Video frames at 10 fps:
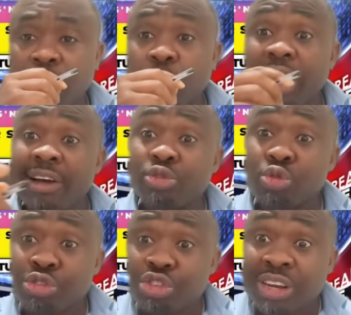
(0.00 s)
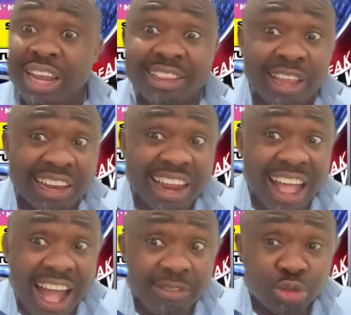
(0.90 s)
We have 2 children. Tolu
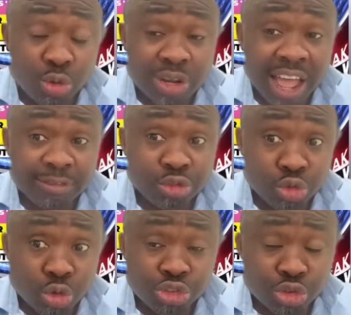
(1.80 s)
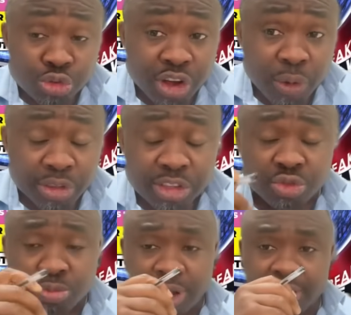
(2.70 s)
now have 2 children with
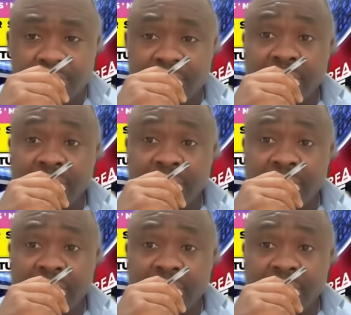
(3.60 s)
this woman.